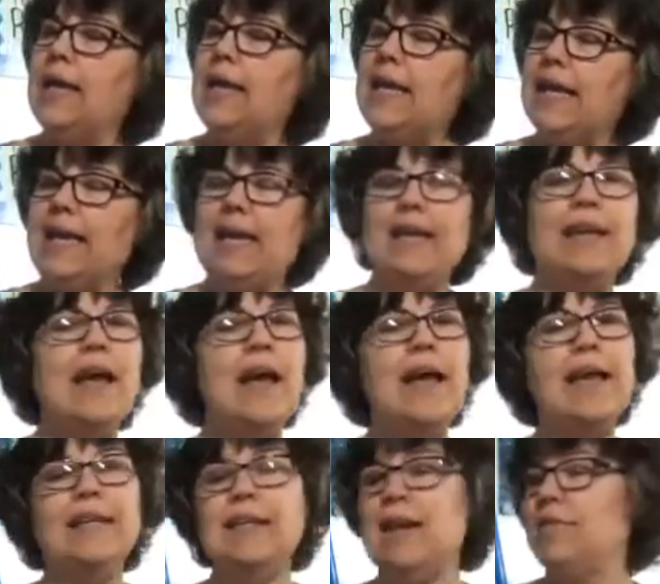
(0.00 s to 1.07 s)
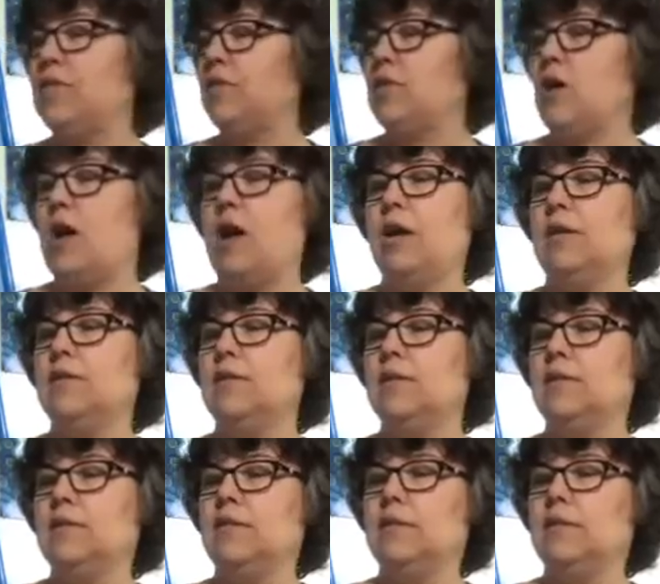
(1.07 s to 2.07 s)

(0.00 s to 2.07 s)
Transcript: He and I never talked.